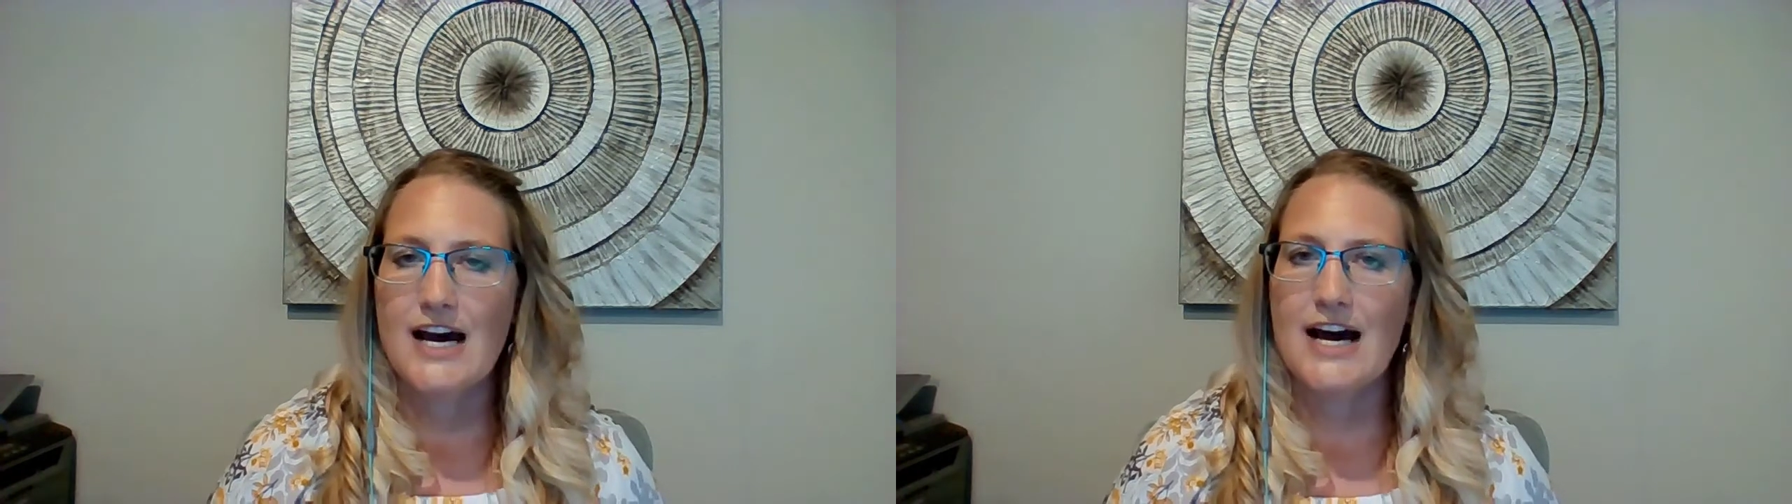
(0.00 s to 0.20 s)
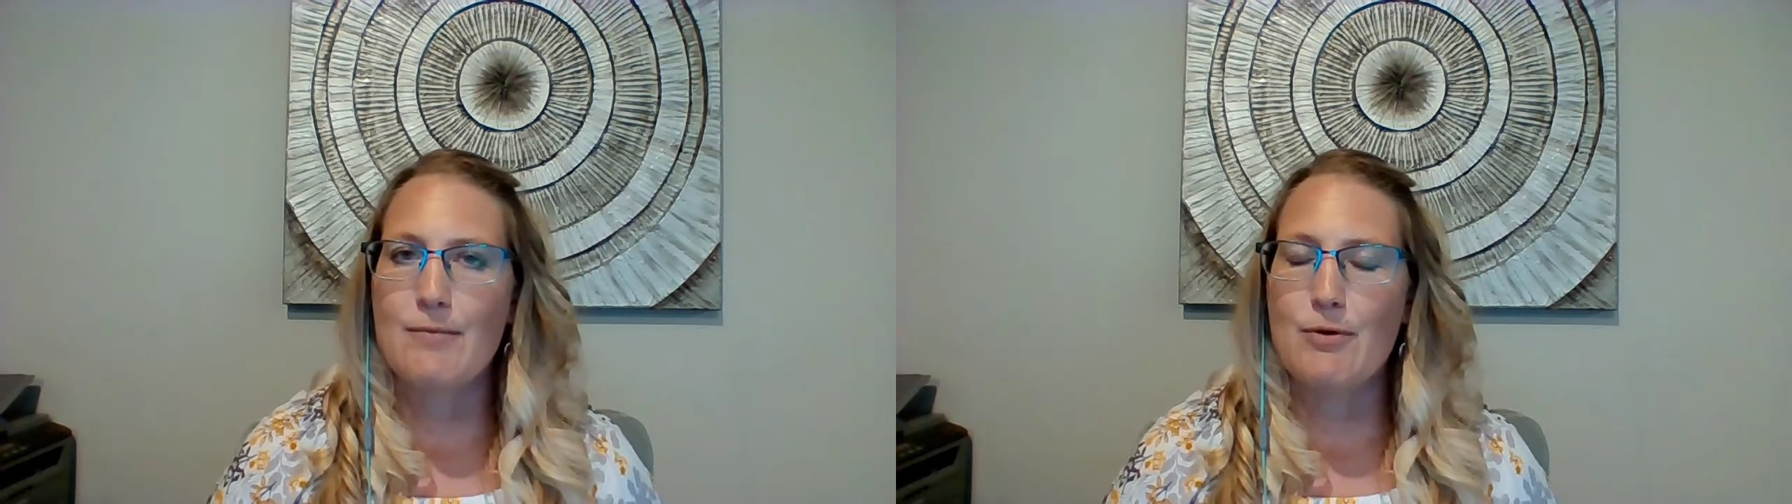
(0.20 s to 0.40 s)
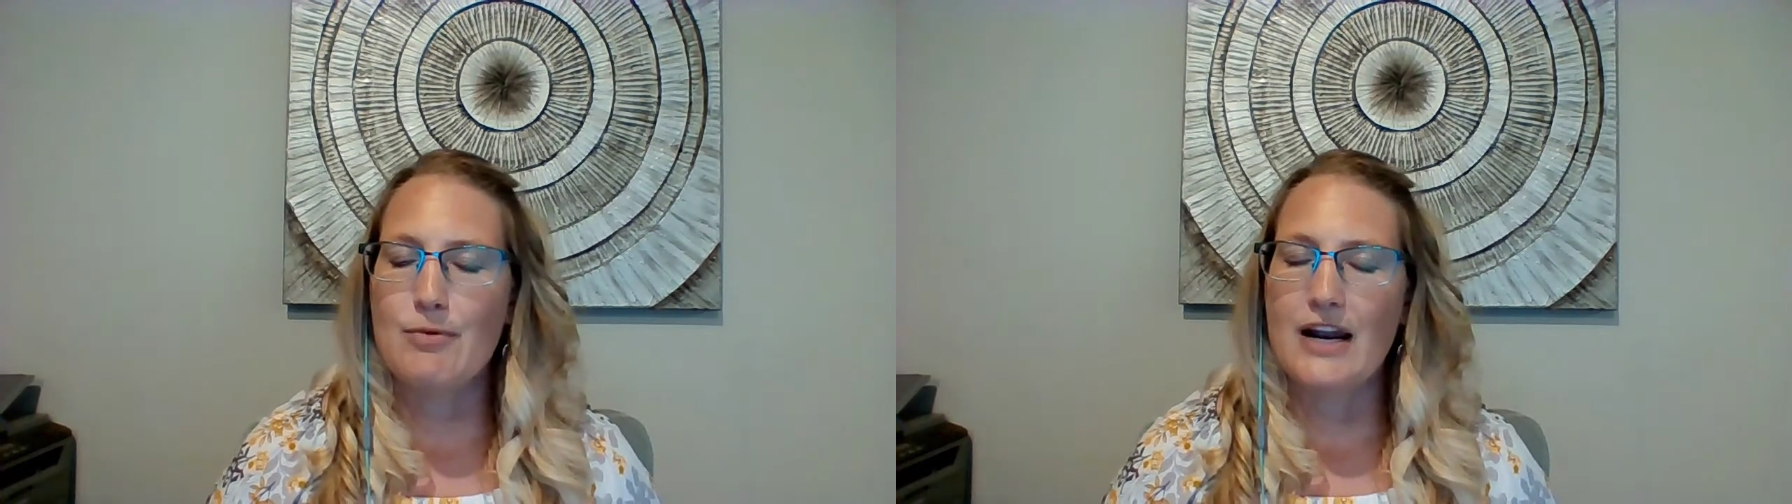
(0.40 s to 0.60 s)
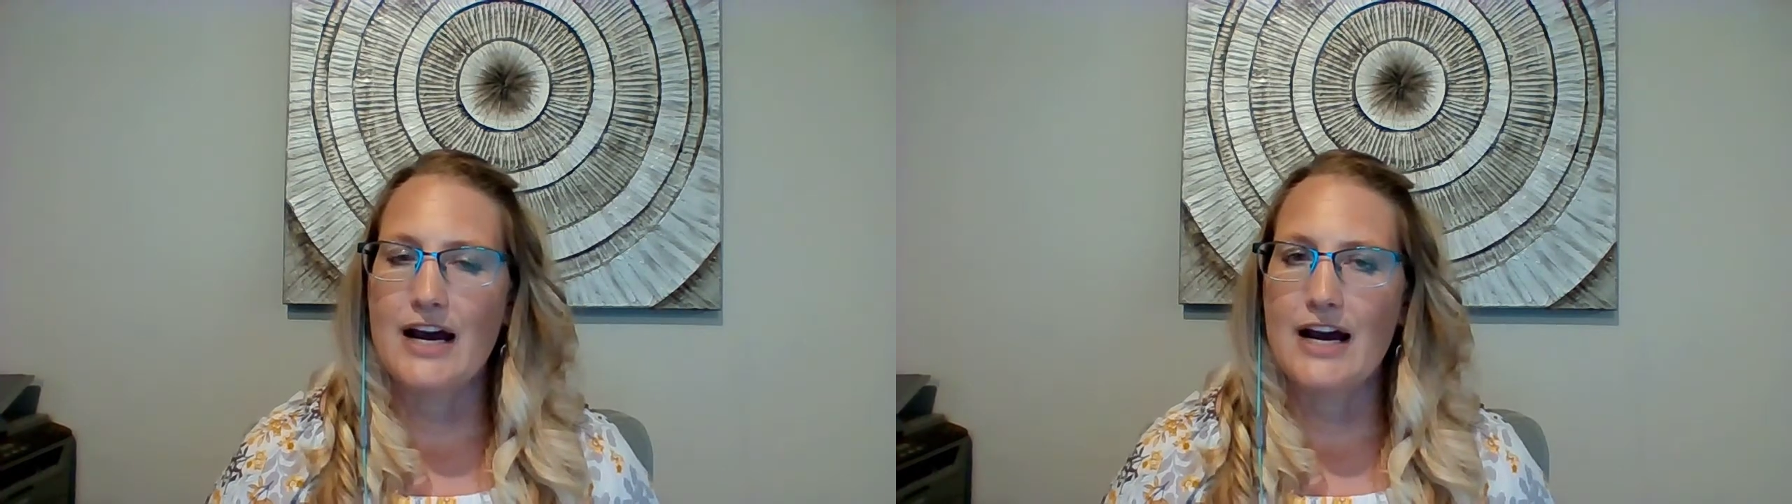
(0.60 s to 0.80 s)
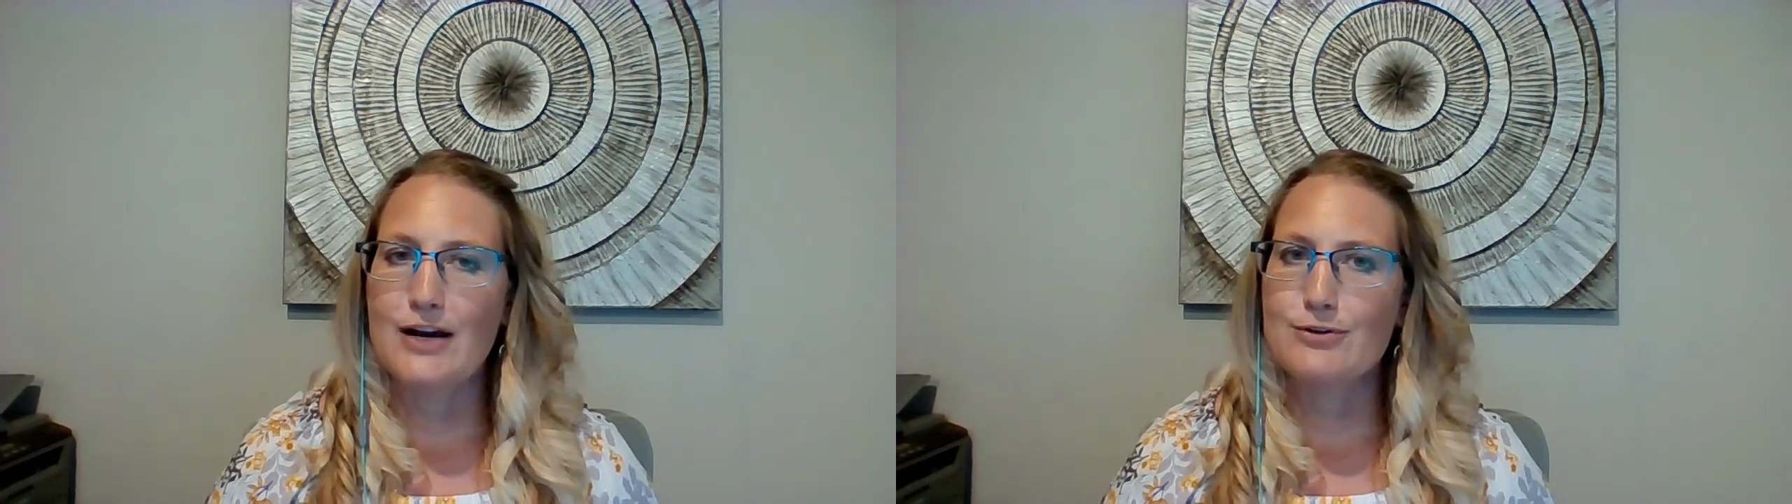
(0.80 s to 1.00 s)
Um, but
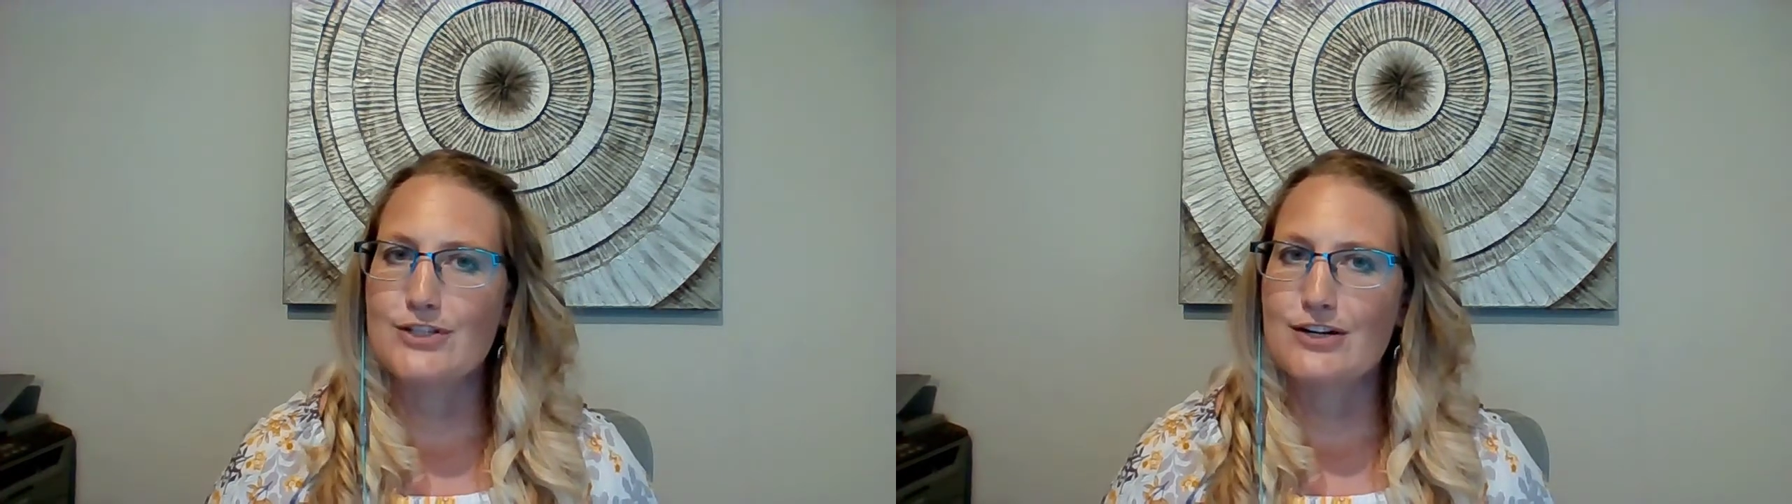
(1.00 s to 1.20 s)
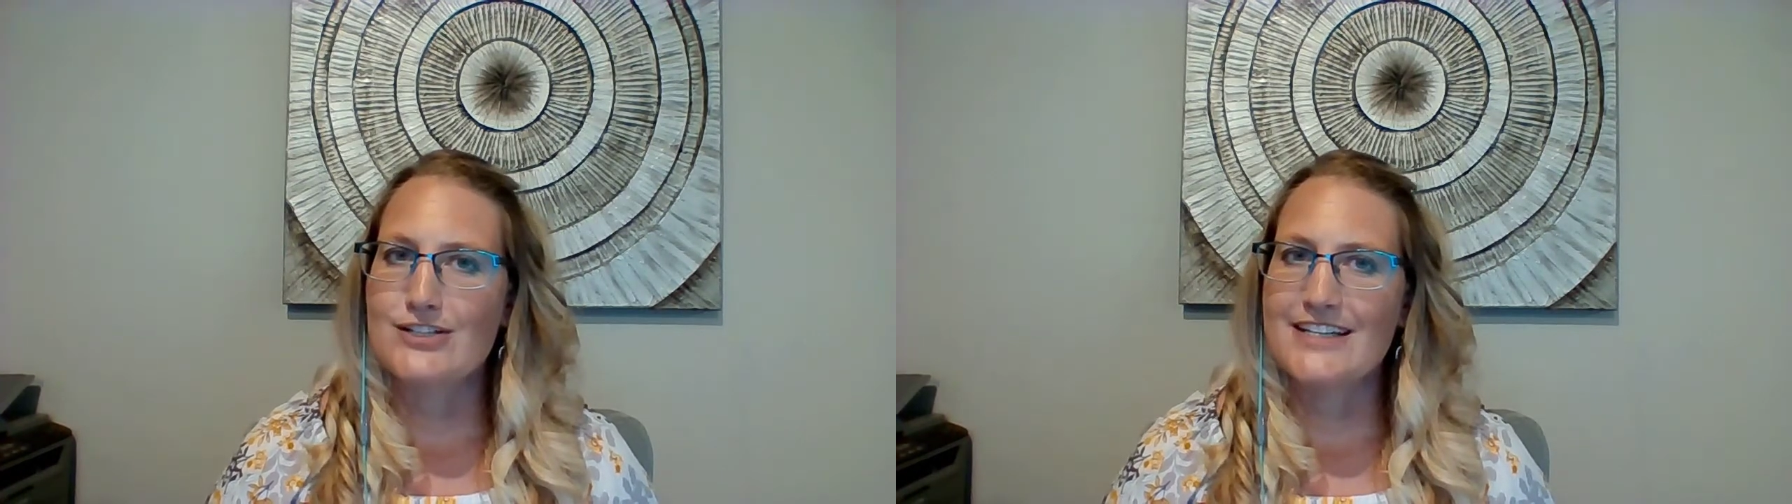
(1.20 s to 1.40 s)
I will talk to